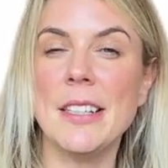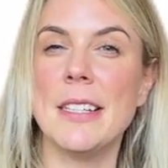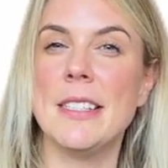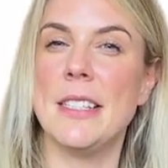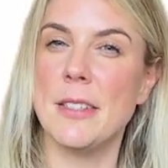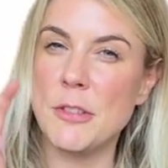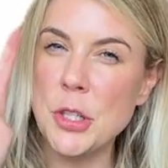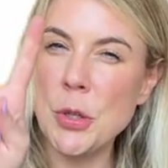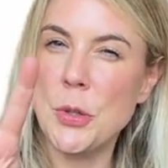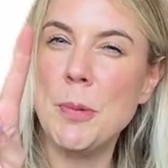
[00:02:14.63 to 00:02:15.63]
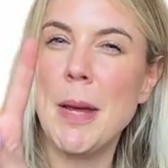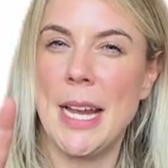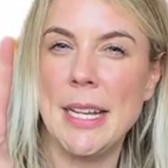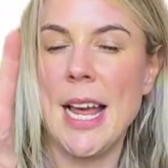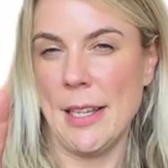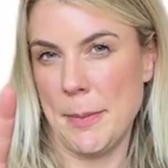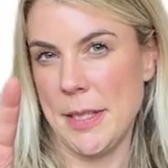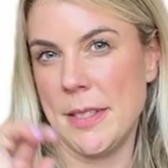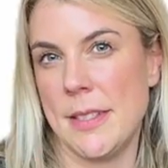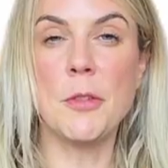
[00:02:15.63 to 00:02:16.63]
consists of two main
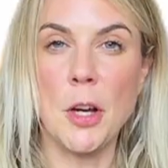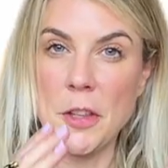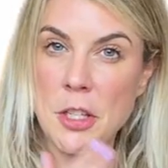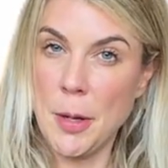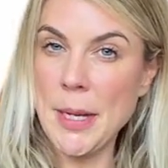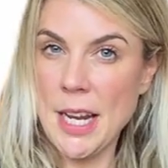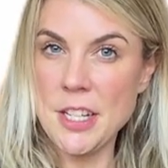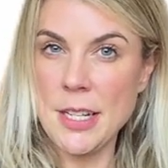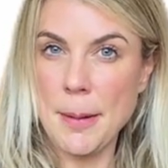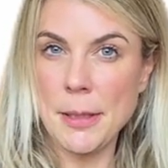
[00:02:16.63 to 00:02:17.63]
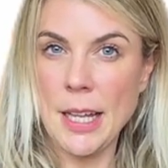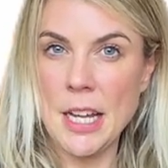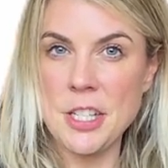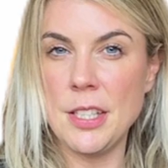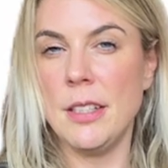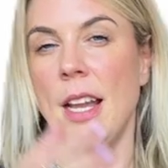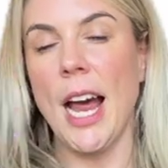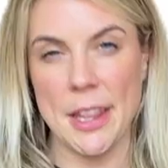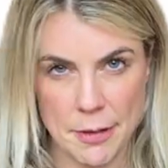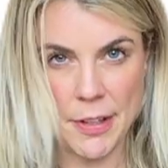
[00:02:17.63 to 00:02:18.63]
elements. We've got the nomination application
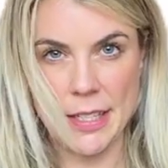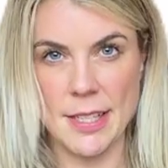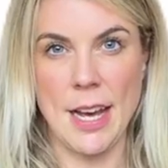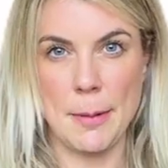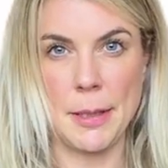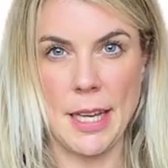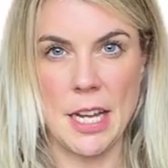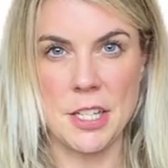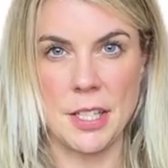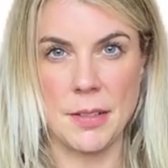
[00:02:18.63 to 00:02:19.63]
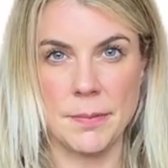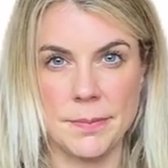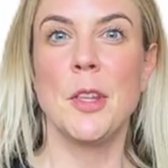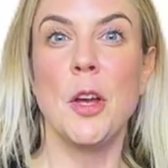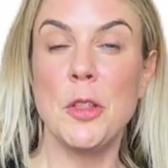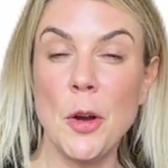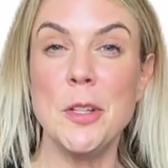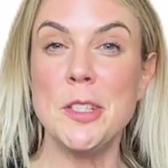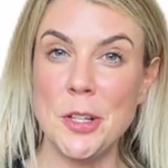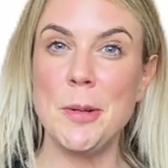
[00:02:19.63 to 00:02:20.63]
and the visa application.
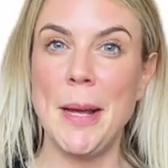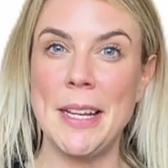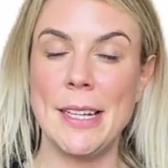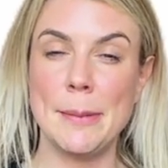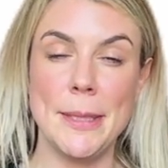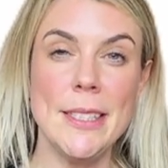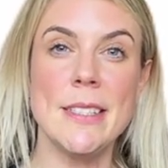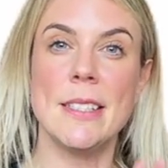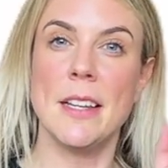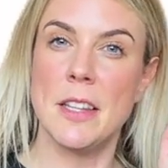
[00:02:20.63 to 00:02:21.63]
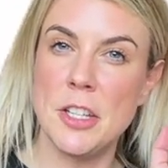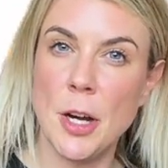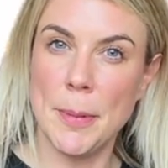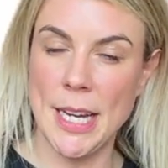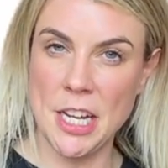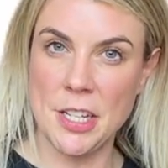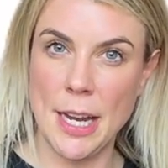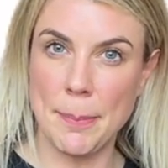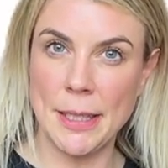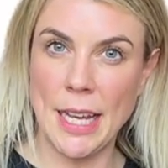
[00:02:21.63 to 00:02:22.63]
Those two main elements, the nomination
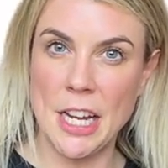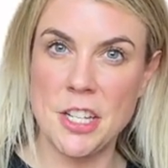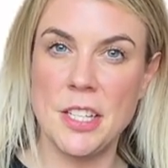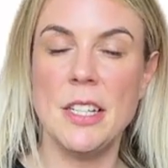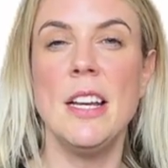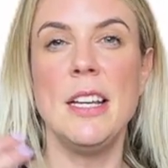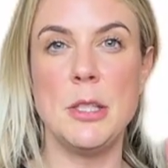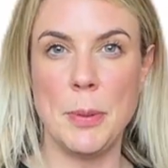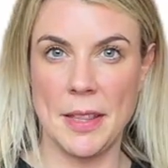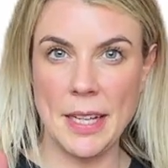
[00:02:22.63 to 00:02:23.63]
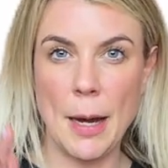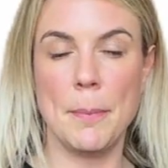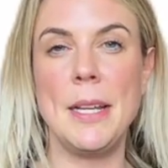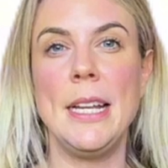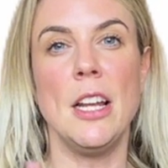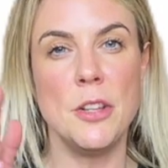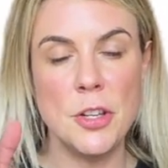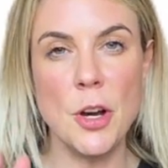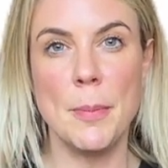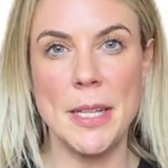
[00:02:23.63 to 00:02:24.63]
application is where the company
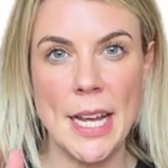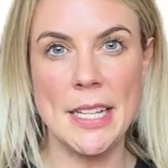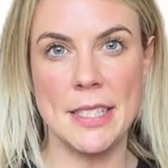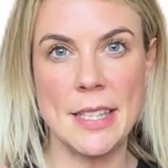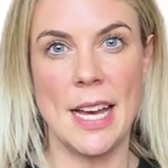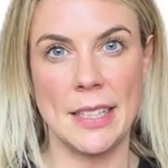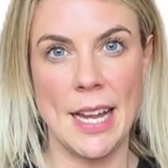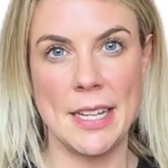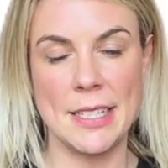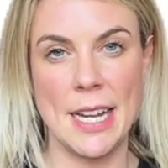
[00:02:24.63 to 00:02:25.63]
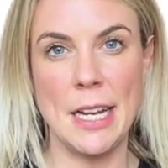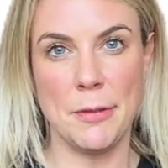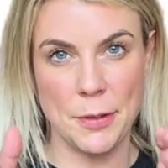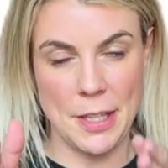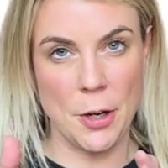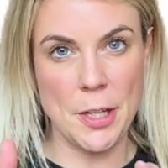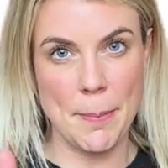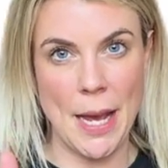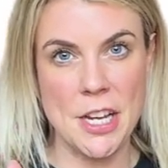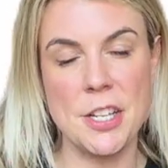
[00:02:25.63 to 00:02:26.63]
nominates that candidate for the
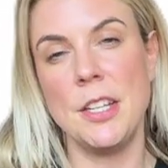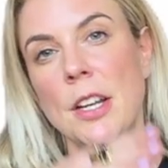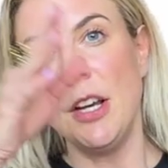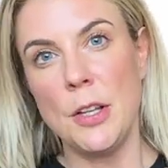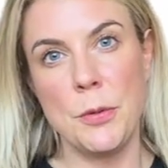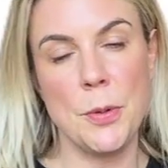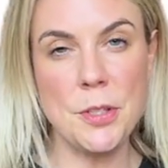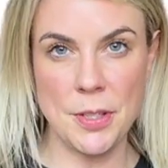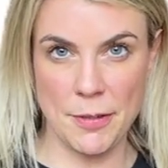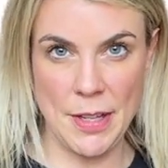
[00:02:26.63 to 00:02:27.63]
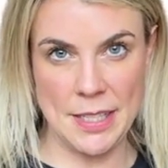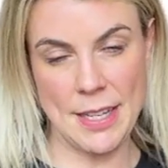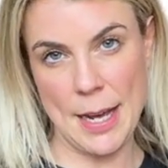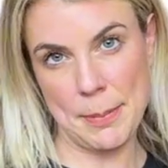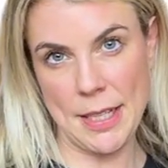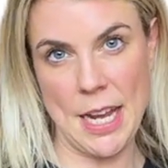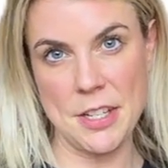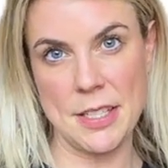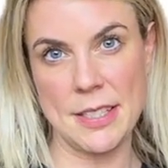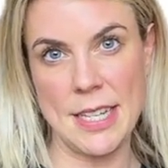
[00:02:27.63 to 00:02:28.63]
occupation through to the visa
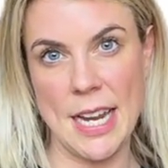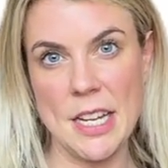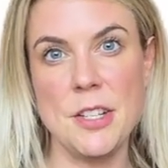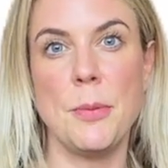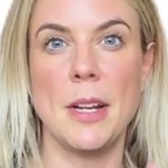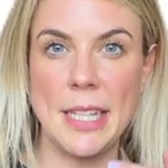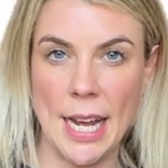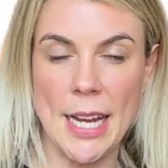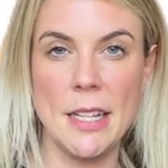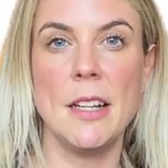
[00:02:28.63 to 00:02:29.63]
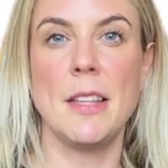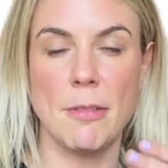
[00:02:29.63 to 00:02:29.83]
application stage, where again, they're